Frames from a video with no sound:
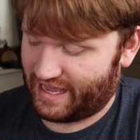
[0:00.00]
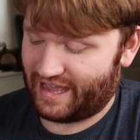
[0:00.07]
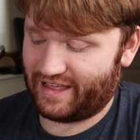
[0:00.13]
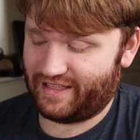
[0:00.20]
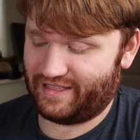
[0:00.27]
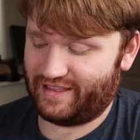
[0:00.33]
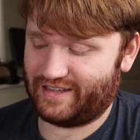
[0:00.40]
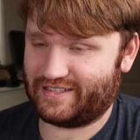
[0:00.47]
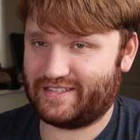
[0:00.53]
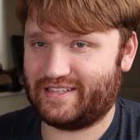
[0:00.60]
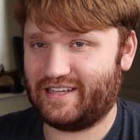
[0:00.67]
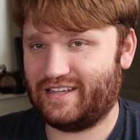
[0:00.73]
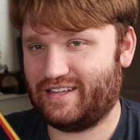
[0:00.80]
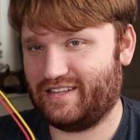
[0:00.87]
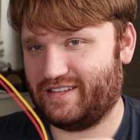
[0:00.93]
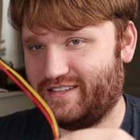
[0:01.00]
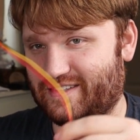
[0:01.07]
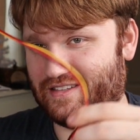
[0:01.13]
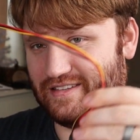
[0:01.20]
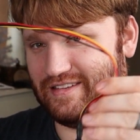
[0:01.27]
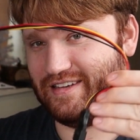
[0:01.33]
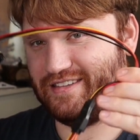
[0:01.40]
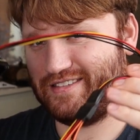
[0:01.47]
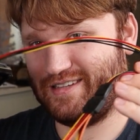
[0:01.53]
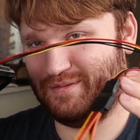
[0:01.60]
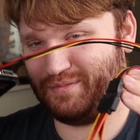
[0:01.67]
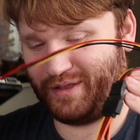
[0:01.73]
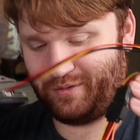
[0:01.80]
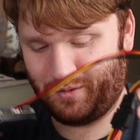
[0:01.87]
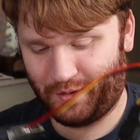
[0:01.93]
that this uh,
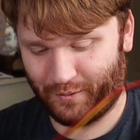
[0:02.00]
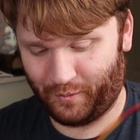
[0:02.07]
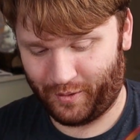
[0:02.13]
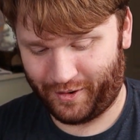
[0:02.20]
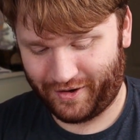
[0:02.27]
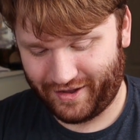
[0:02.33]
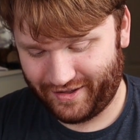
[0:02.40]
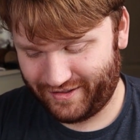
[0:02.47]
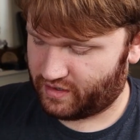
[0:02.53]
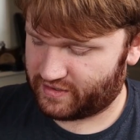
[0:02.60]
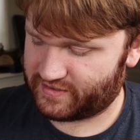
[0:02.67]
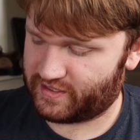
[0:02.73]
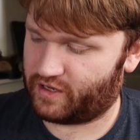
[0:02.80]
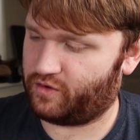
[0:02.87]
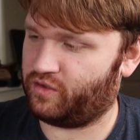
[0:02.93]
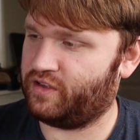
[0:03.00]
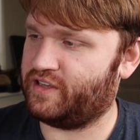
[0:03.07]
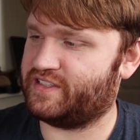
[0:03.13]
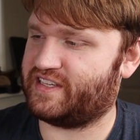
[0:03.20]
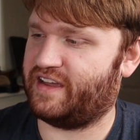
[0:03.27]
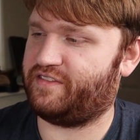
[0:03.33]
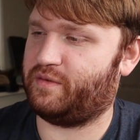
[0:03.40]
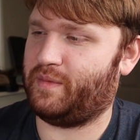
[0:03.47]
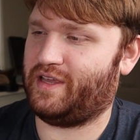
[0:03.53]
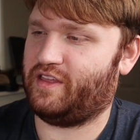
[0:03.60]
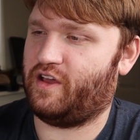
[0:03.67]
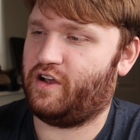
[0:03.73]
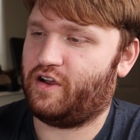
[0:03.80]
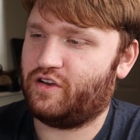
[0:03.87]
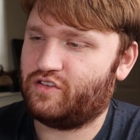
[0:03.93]
simply wouldn't work. Because not only does it have to make the
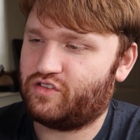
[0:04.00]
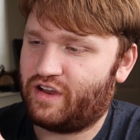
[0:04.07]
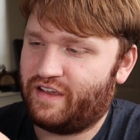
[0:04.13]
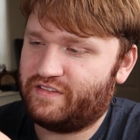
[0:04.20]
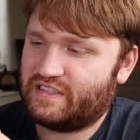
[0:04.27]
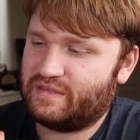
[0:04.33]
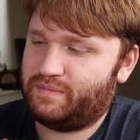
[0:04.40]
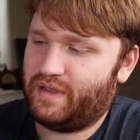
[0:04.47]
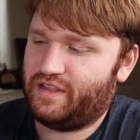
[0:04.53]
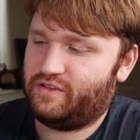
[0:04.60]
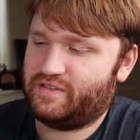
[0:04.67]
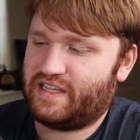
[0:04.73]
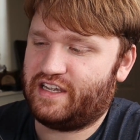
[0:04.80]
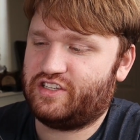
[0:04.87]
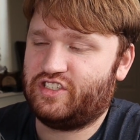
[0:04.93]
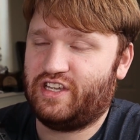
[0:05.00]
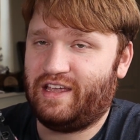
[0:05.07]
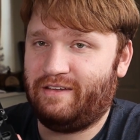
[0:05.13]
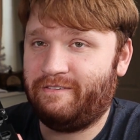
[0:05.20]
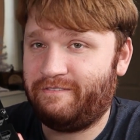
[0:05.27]
hard drive spin, there's actually a